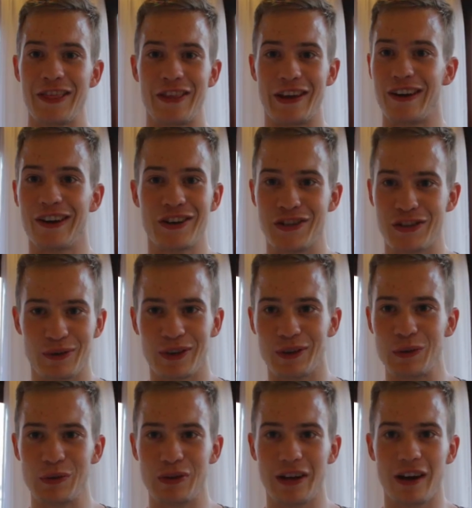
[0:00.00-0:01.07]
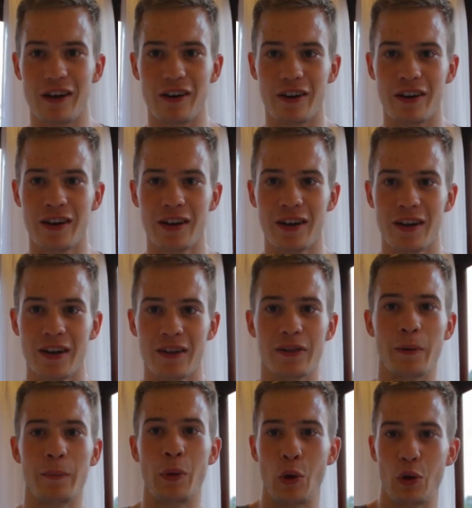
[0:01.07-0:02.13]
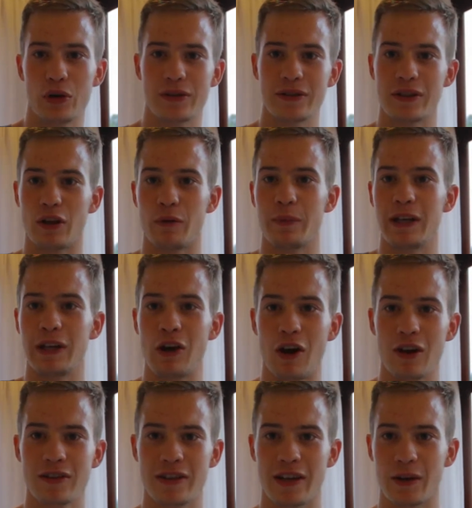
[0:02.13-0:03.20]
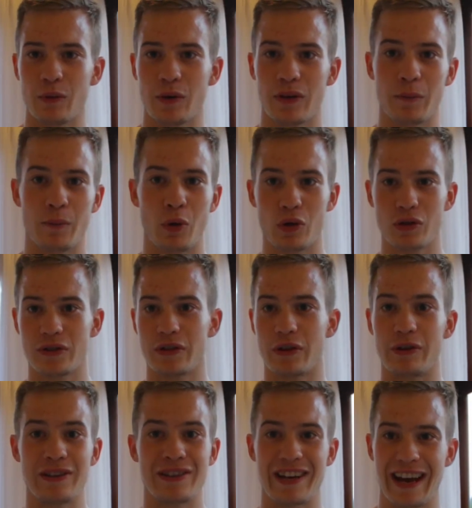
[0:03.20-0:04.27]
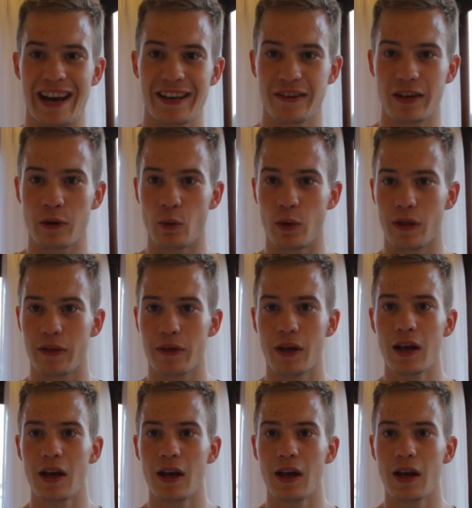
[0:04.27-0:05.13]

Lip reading: they aren't showing who they are. The person they'll be in contact with, the person they're interacting with,